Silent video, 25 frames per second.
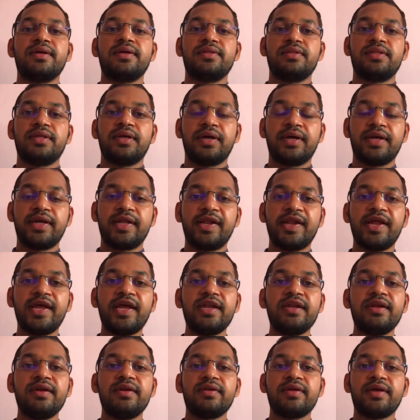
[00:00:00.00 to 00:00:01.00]
the
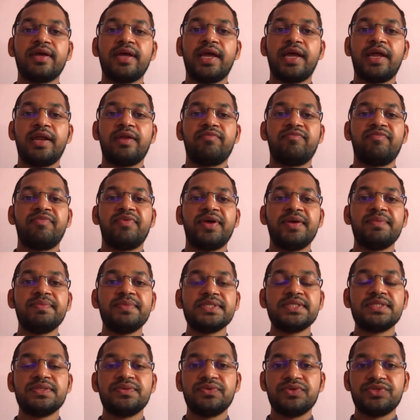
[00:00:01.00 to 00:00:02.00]
great and
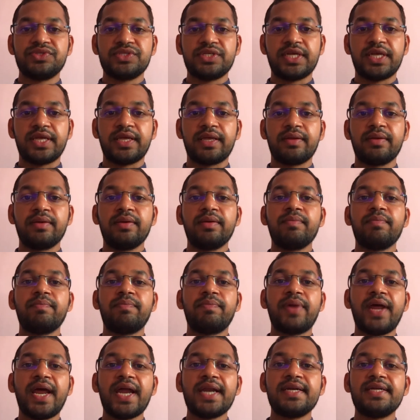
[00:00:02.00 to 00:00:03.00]
famous Rishi,
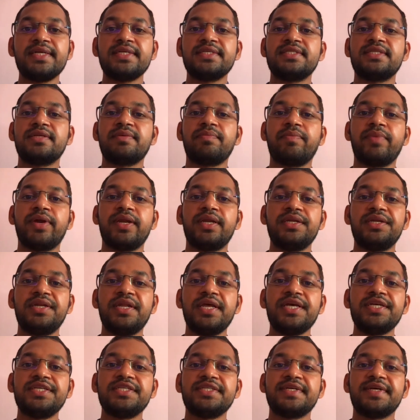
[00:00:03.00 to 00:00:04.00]
practiced the
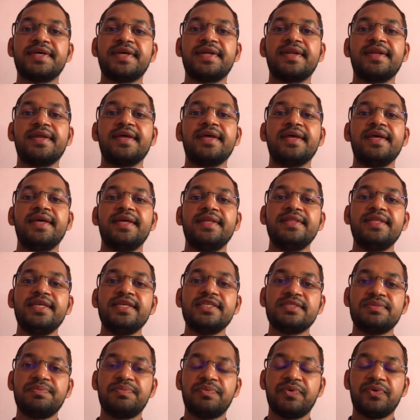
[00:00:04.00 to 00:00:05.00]
meditation in
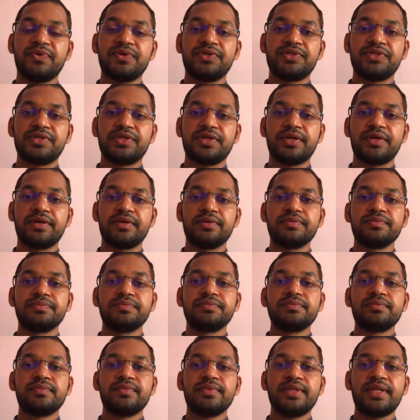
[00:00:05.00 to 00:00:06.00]
this posture.
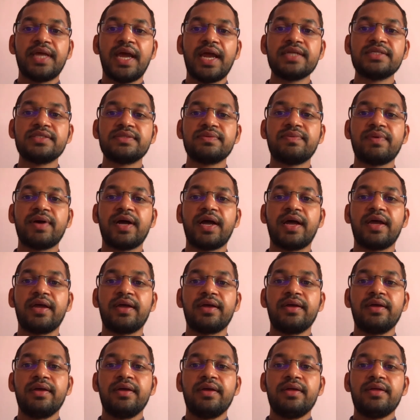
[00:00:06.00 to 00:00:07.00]
That's why
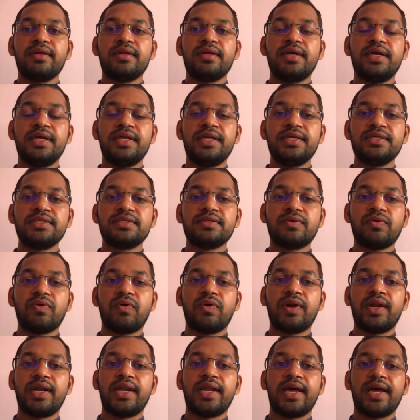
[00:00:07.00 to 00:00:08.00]
it is
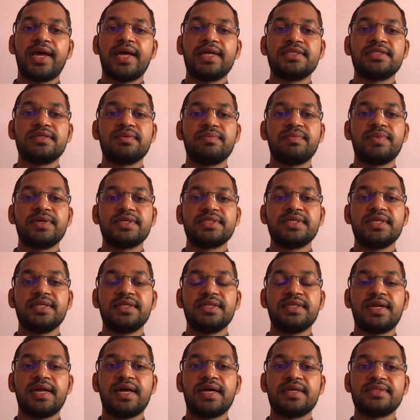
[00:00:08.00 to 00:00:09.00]
called as a
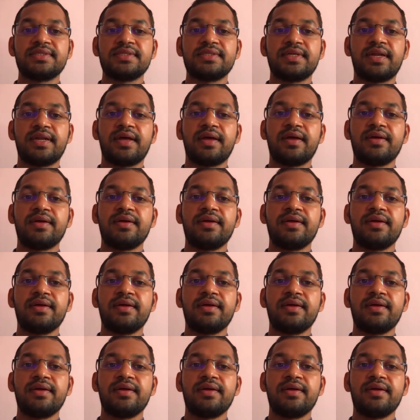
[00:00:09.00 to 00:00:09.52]
Matsyendrasana.